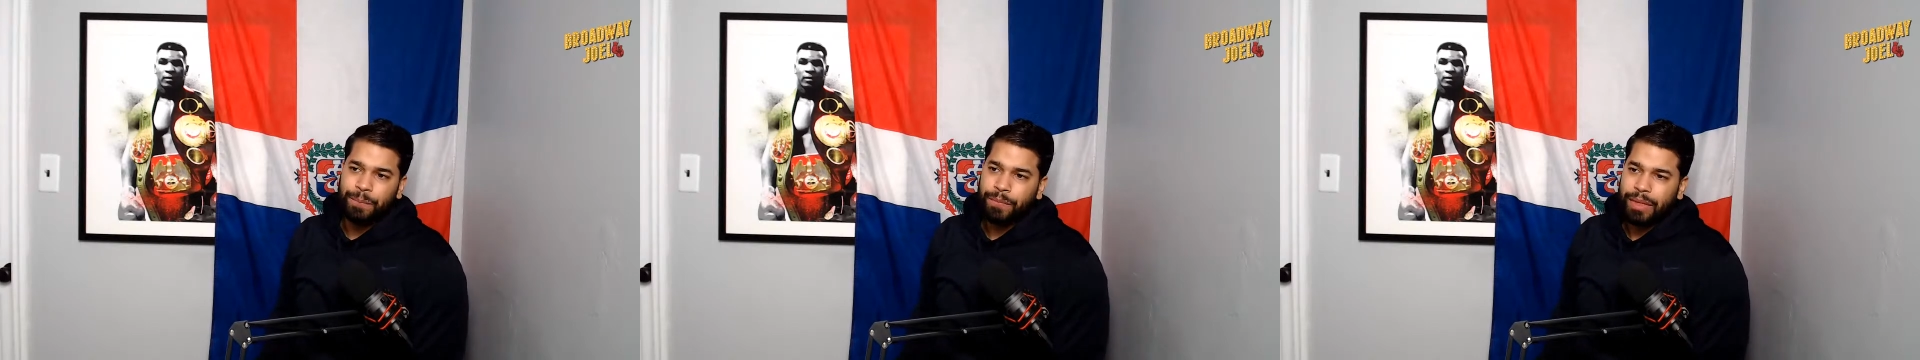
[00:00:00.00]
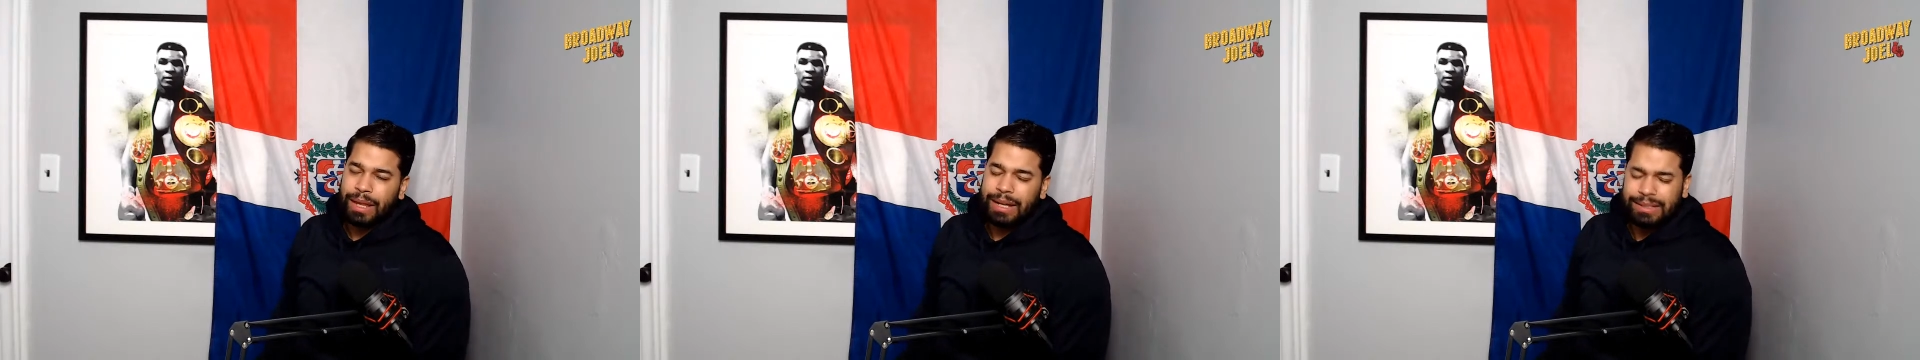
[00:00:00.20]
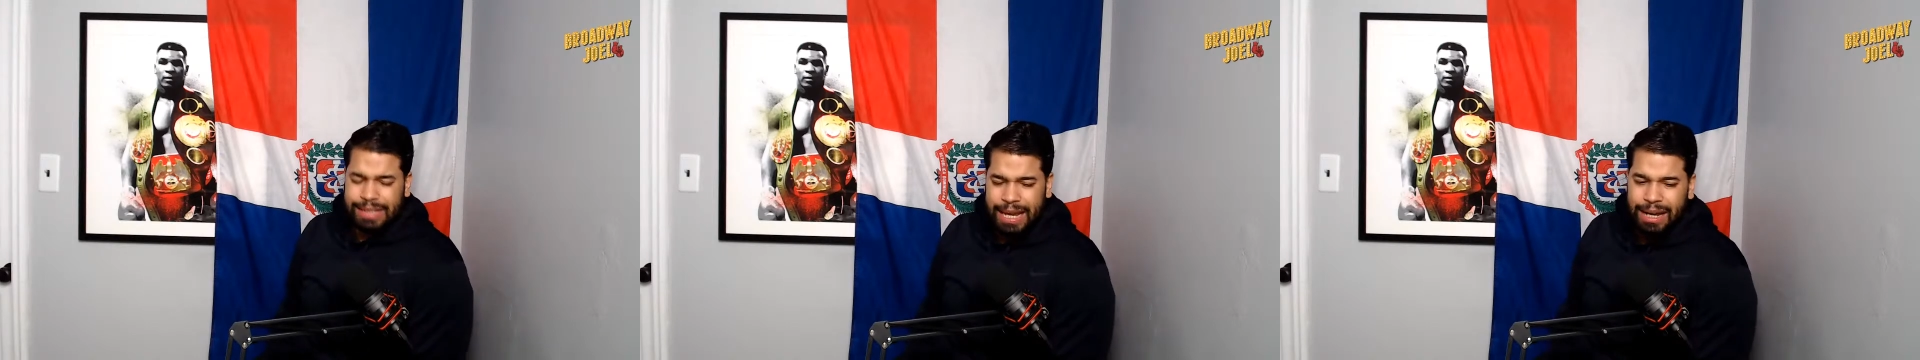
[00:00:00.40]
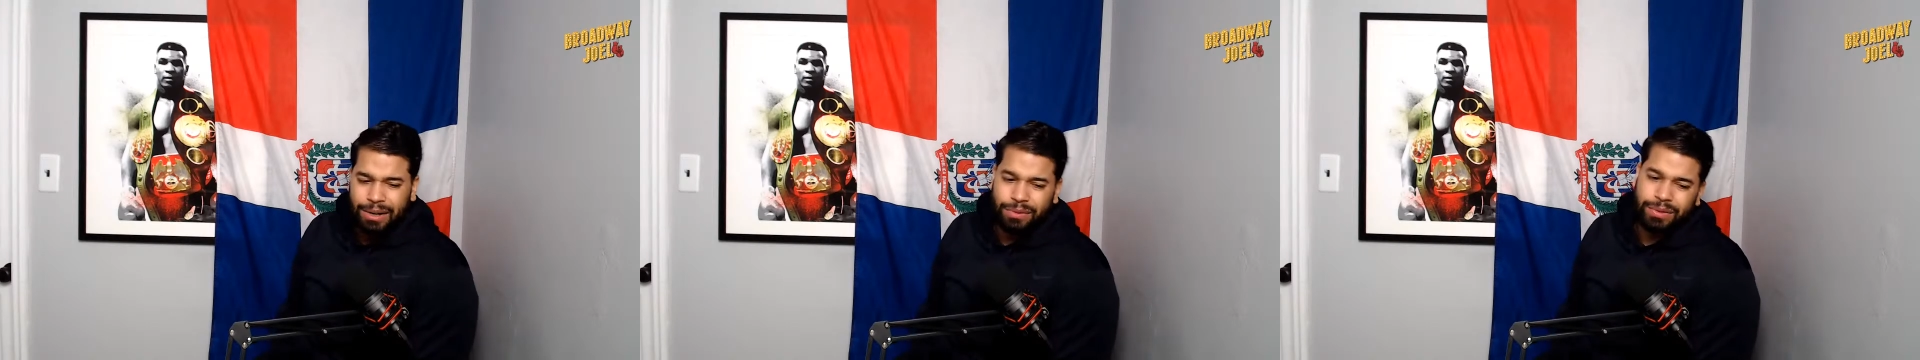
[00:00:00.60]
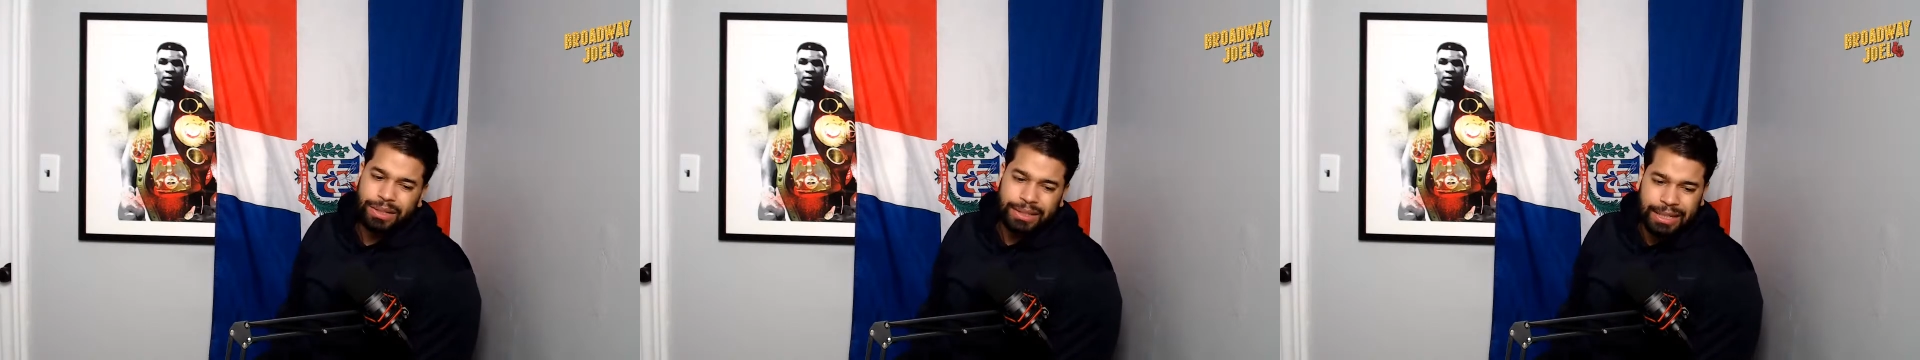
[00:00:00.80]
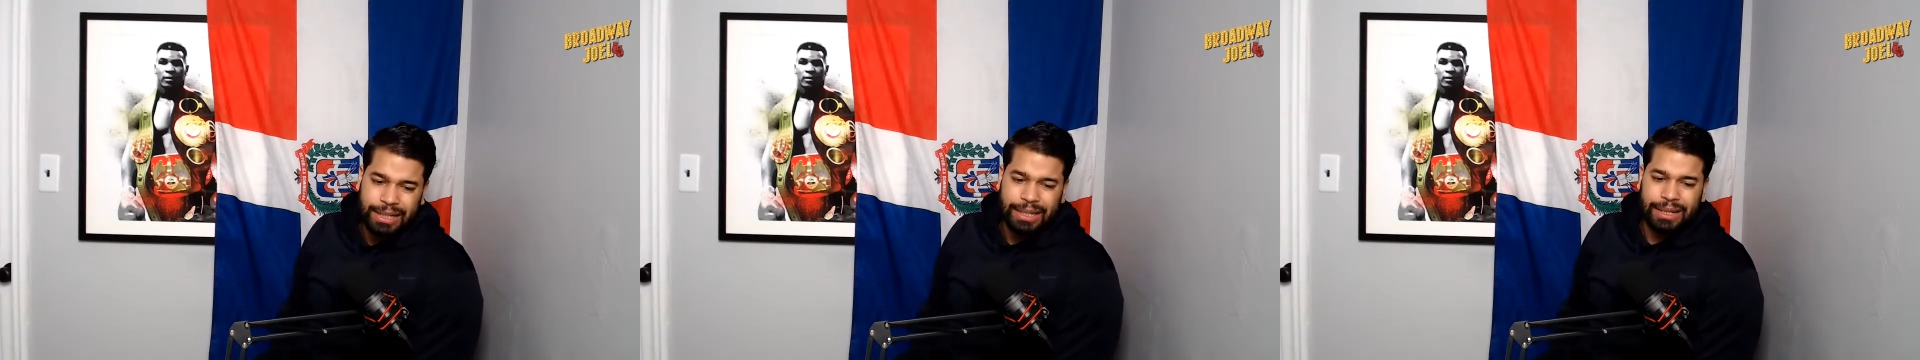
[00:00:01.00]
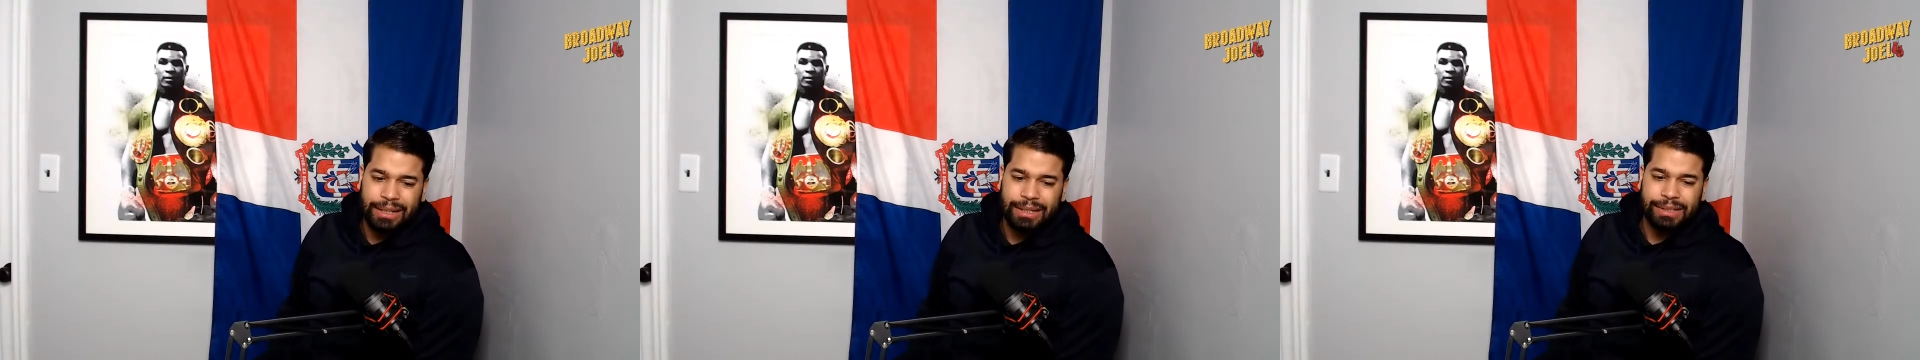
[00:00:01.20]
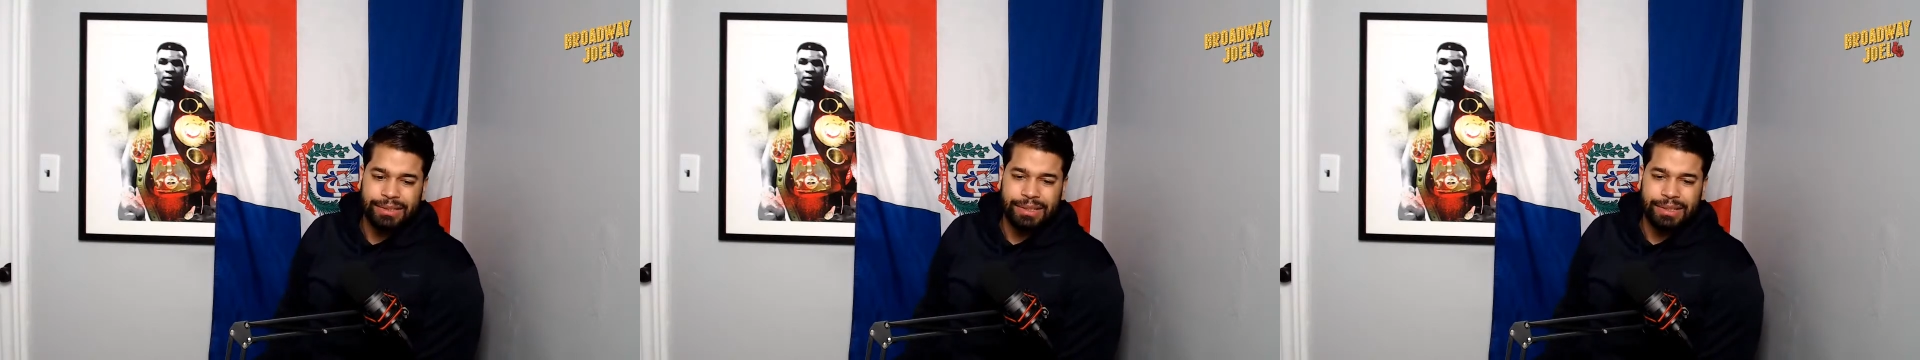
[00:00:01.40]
it's getting ridiculous.